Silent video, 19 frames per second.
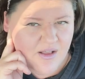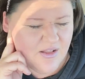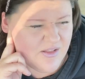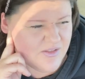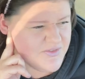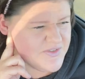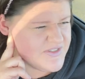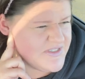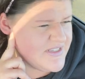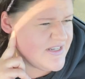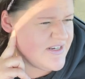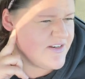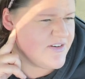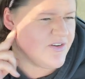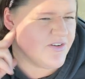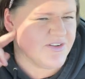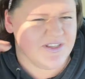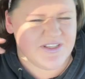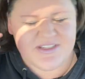all of a sudden,
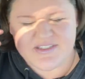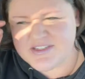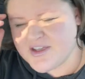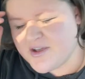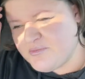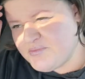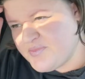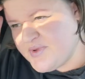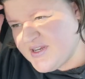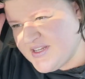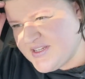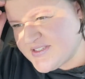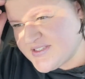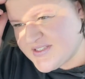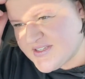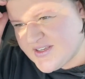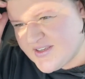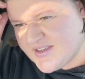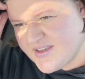all these
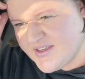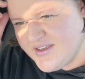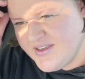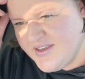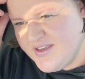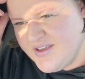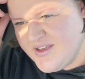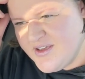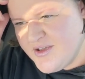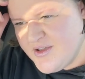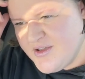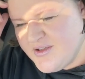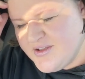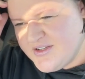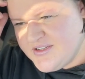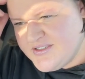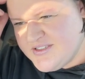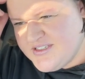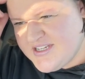companies like
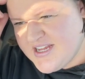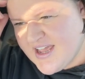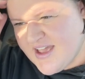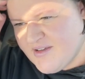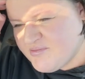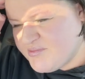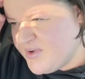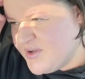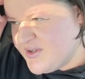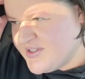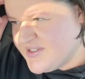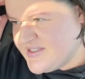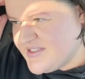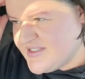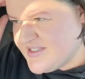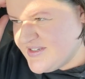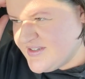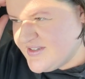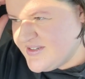
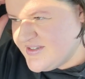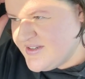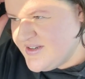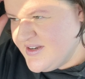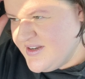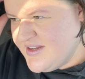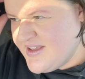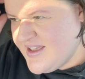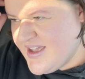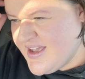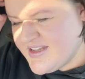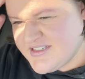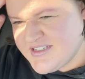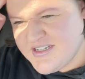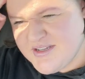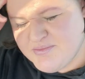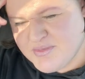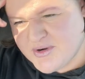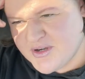tampons and
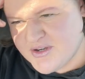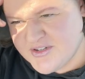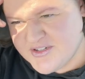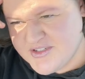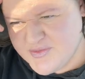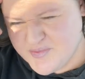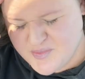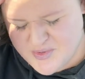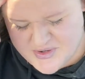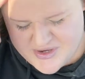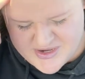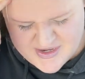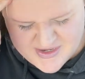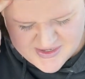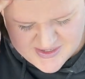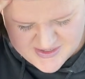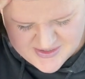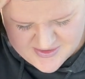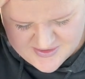
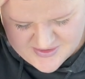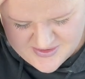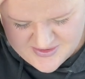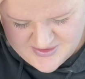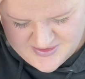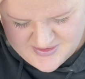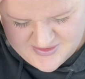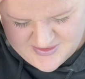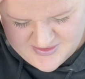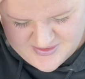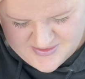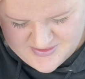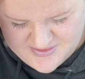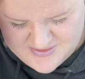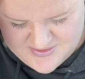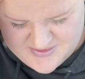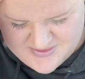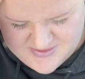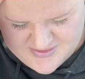antiperspirant and
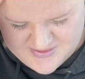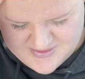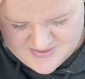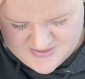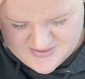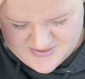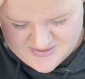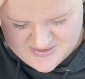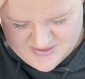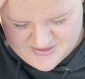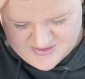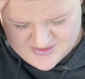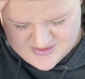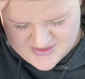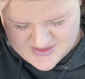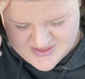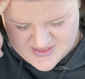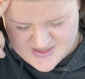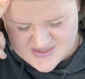all
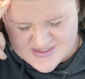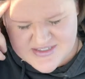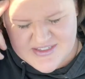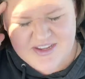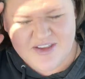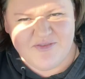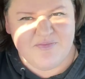the things I've